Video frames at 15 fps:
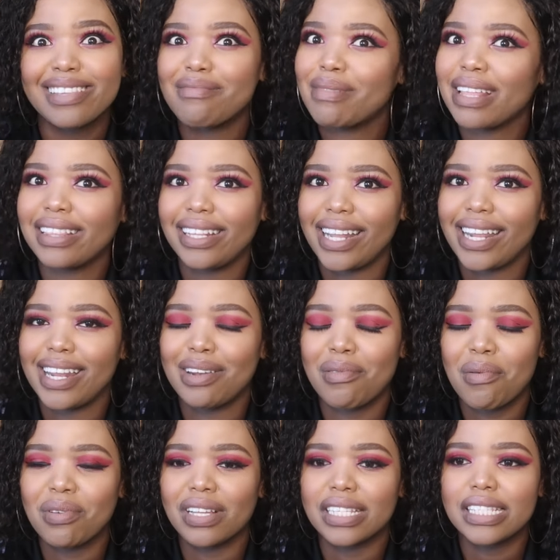a month later in
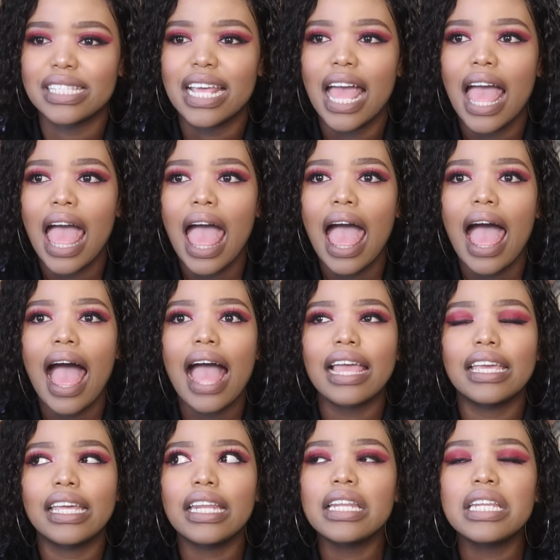August, I
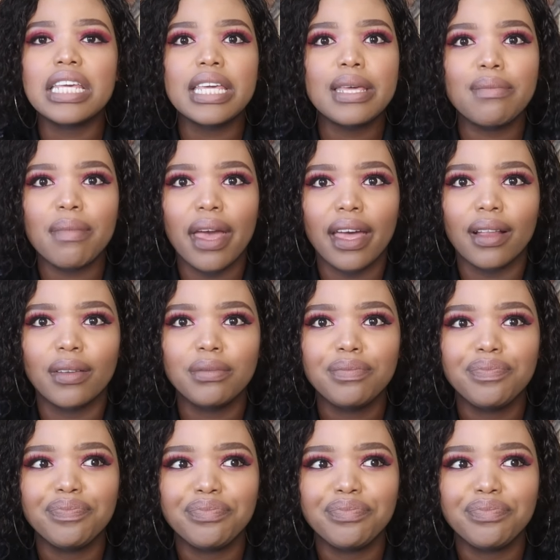get an email